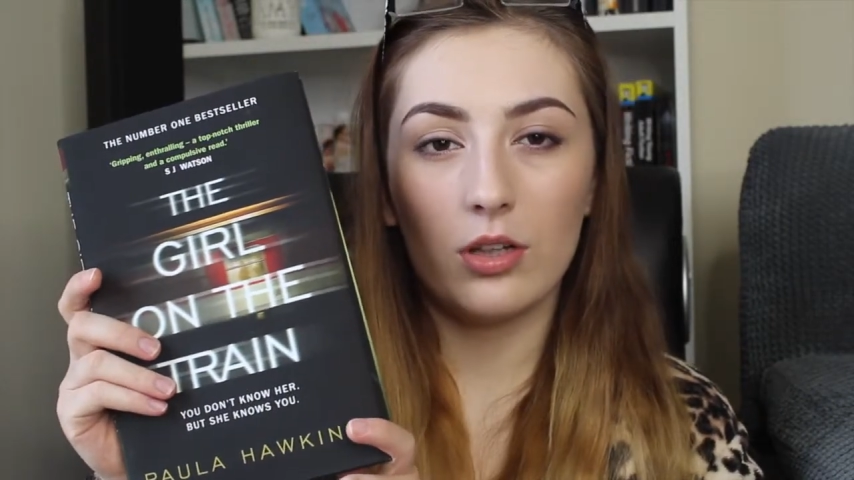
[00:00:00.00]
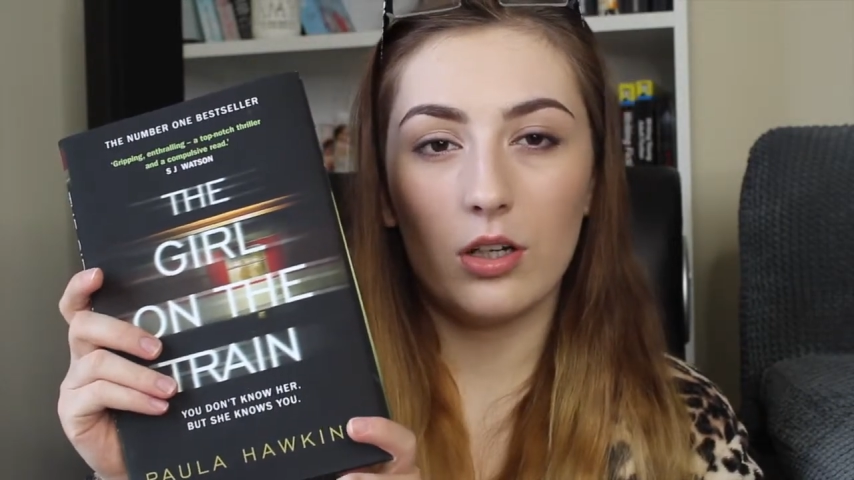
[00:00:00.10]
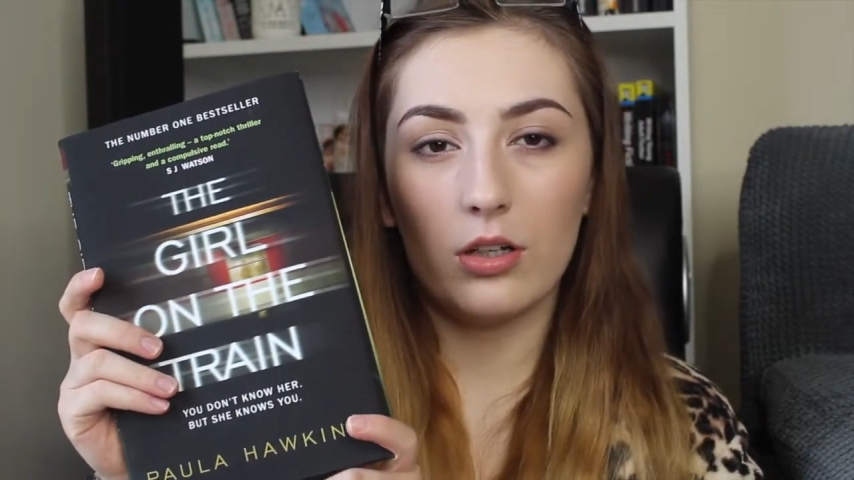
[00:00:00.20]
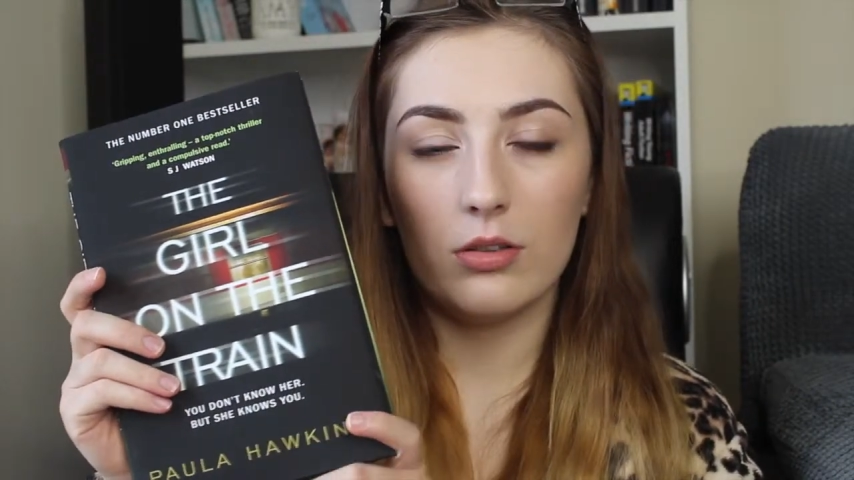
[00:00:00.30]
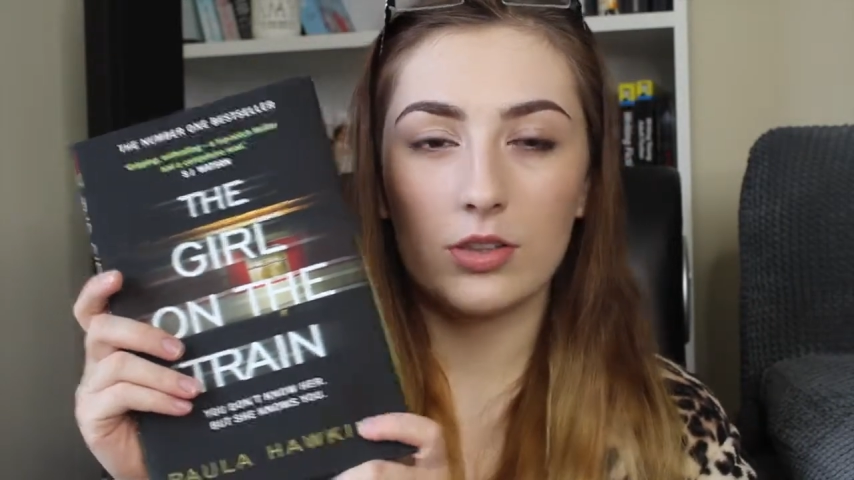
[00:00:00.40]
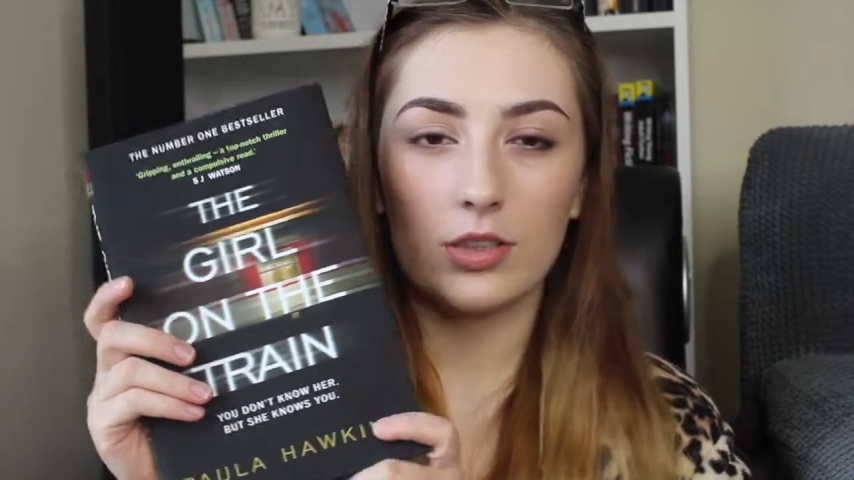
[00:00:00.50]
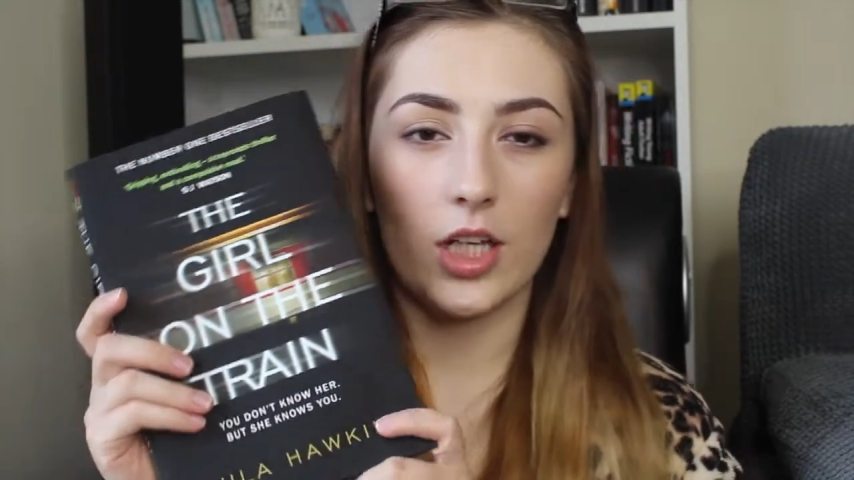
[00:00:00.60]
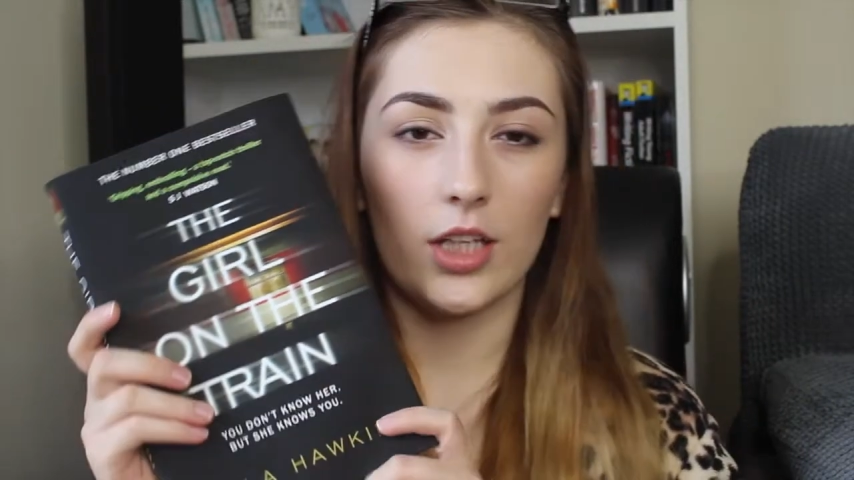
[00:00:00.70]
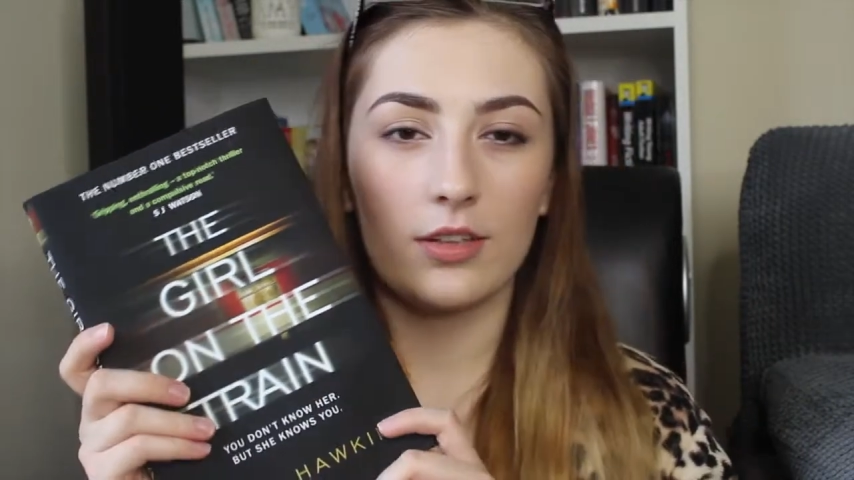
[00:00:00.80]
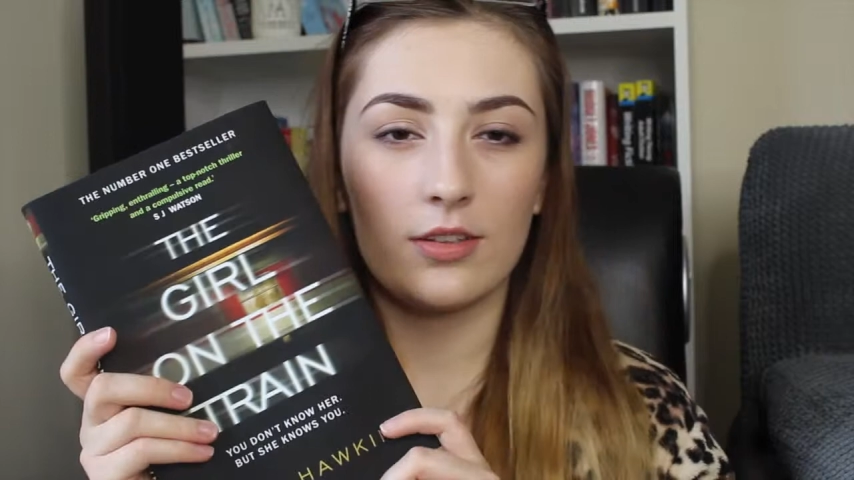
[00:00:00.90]
Girl, which is
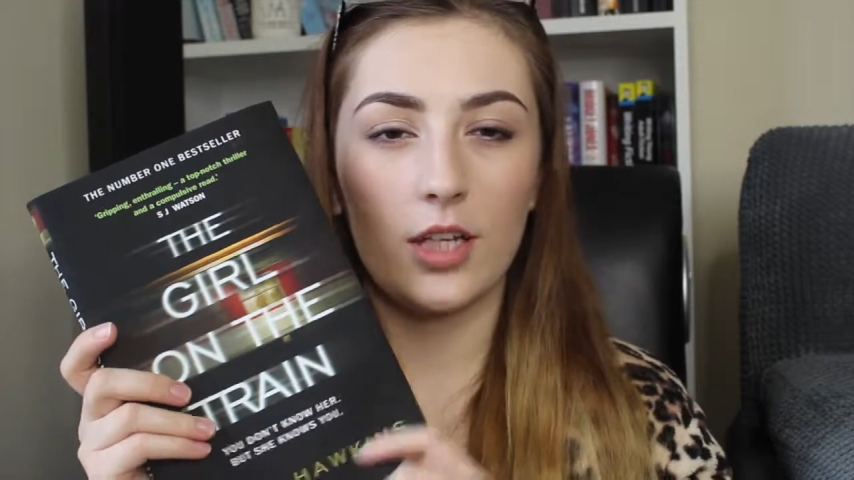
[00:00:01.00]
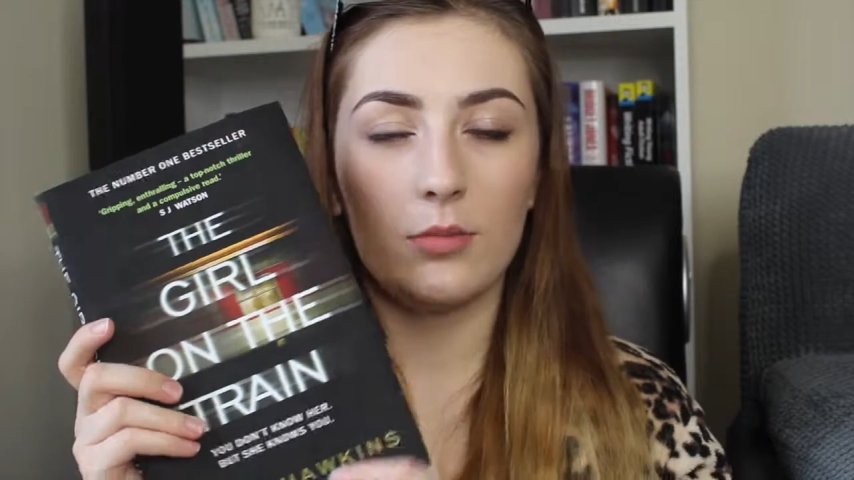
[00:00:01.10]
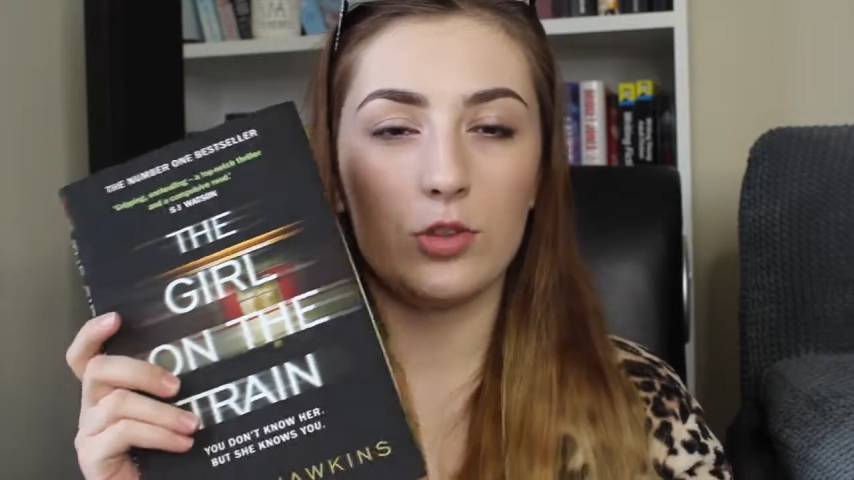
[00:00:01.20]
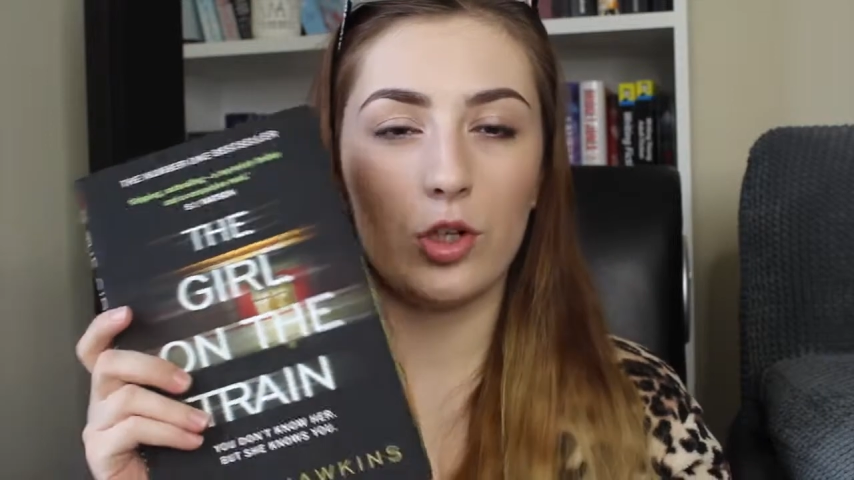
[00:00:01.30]
like the same